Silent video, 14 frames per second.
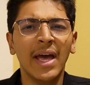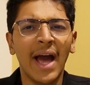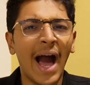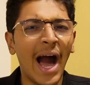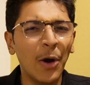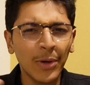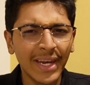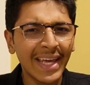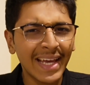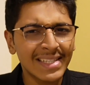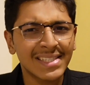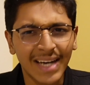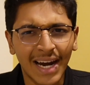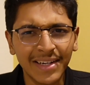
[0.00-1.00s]
How can I
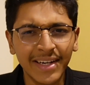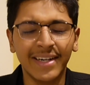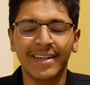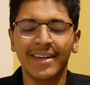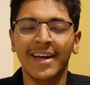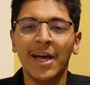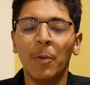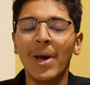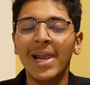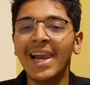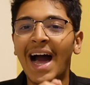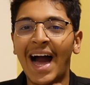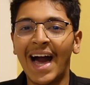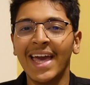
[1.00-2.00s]
get started? Well,
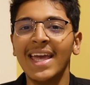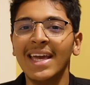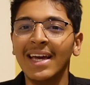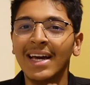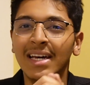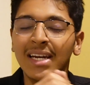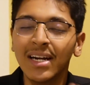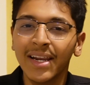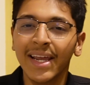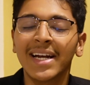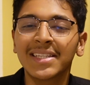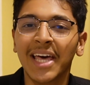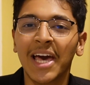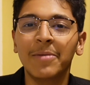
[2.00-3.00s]
I
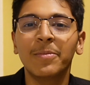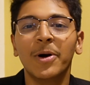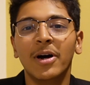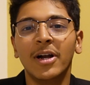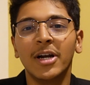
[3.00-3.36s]
redirect them